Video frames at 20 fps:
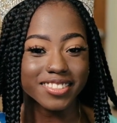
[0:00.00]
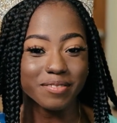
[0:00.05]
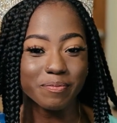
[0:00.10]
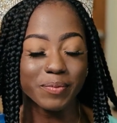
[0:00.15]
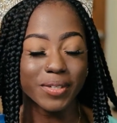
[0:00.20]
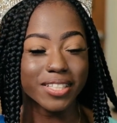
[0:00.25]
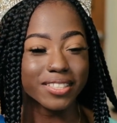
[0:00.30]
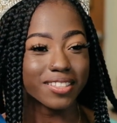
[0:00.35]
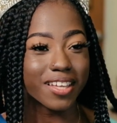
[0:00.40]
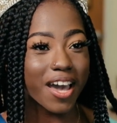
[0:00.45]

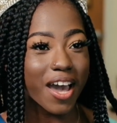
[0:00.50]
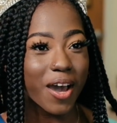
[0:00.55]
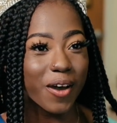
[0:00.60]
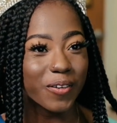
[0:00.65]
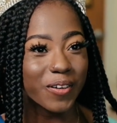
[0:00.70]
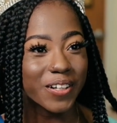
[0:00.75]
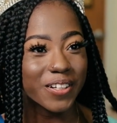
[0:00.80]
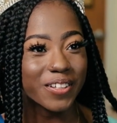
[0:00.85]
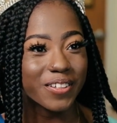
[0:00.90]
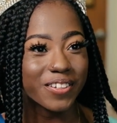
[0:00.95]
Miss
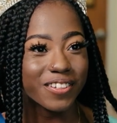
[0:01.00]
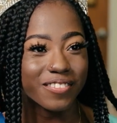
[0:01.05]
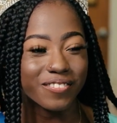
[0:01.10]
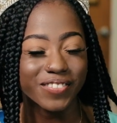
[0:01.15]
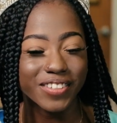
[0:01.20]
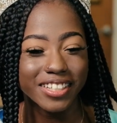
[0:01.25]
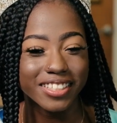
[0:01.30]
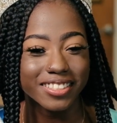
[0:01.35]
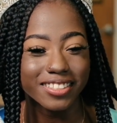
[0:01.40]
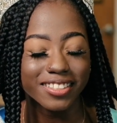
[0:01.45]
Howard
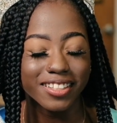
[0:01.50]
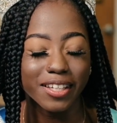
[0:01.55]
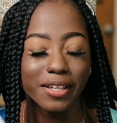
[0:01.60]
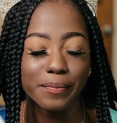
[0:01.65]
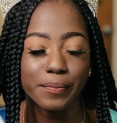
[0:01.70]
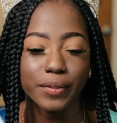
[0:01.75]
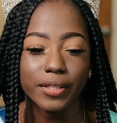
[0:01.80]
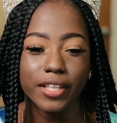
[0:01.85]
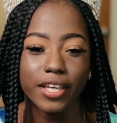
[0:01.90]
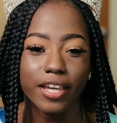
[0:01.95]
University,
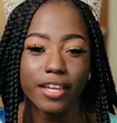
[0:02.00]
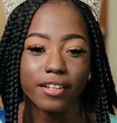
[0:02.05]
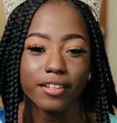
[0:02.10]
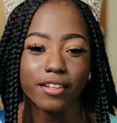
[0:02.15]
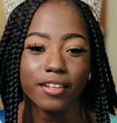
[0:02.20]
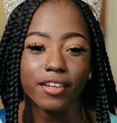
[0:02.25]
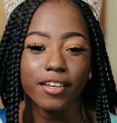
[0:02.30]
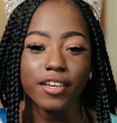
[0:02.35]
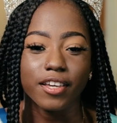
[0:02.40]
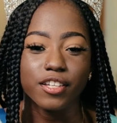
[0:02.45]
but then
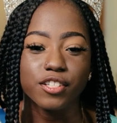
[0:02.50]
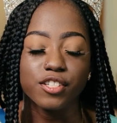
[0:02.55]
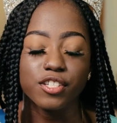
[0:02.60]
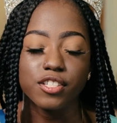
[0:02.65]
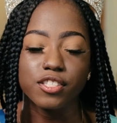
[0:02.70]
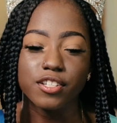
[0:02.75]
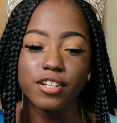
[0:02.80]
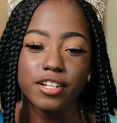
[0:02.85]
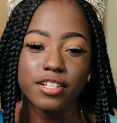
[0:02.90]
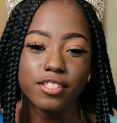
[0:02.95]
she
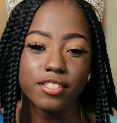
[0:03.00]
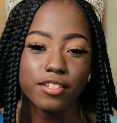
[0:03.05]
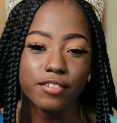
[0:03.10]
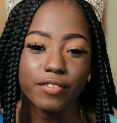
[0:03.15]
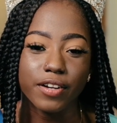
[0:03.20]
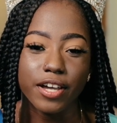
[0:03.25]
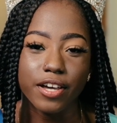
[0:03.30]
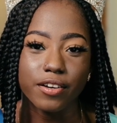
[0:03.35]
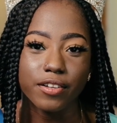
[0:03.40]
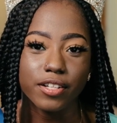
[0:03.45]
turns
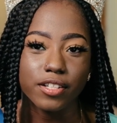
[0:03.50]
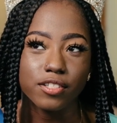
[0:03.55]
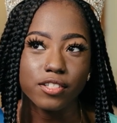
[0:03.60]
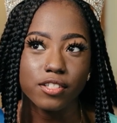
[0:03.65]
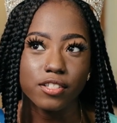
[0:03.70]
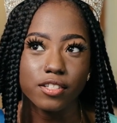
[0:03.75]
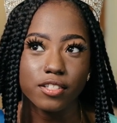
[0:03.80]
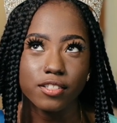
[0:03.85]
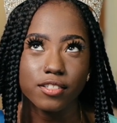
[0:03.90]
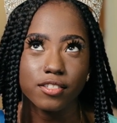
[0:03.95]
around and
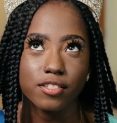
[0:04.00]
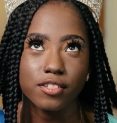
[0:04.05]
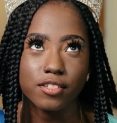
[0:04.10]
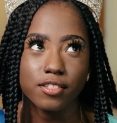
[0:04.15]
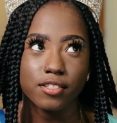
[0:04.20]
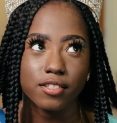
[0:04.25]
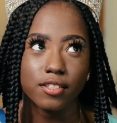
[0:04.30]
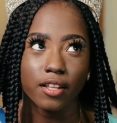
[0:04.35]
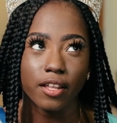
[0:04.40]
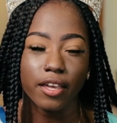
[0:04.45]
she's
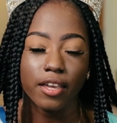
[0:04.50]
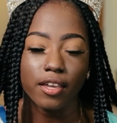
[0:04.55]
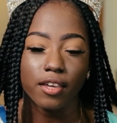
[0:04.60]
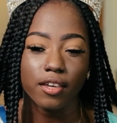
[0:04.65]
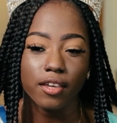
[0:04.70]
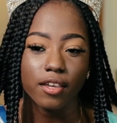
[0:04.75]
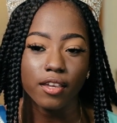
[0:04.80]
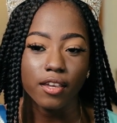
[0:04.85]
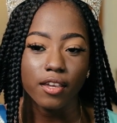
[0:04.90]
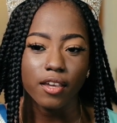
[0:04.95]
just like,